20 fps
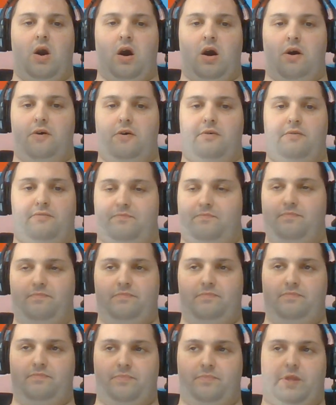of
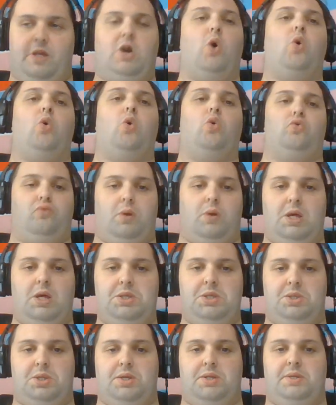the old
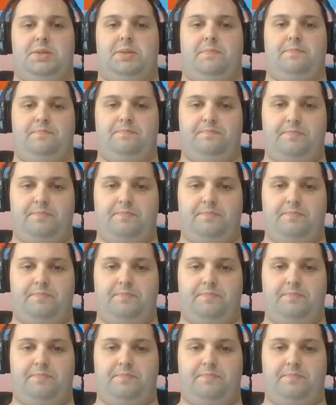religions,